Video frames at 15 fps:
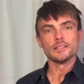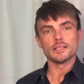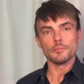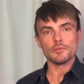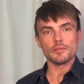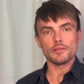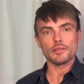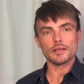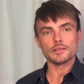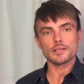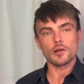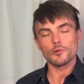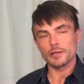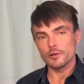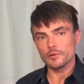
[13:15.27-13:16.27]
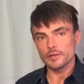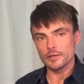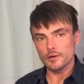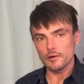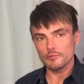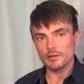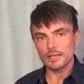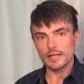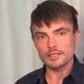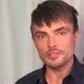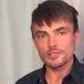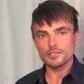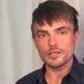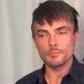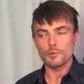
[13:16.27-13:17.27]
some of the things going on in our
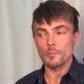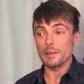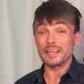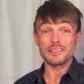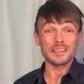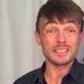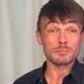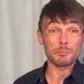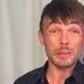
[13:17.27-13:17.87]
relationship or make things